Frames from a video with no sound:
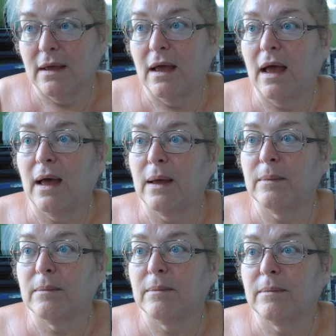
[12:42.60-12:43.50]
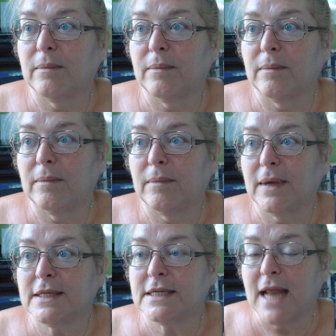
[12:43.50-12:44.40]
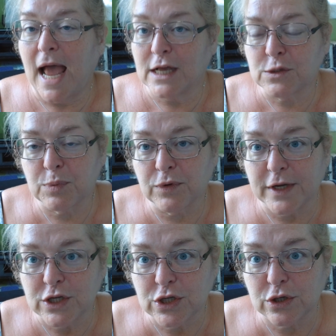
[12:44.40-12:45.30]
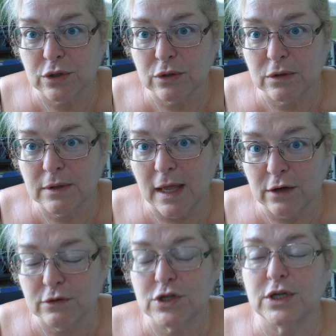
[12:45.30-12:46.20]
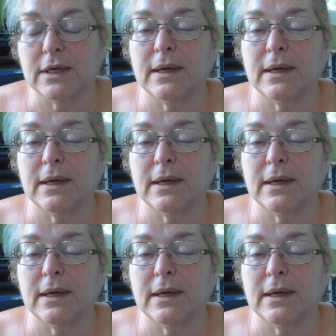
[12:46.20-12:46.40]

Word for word: Um, it's an aspirational energy,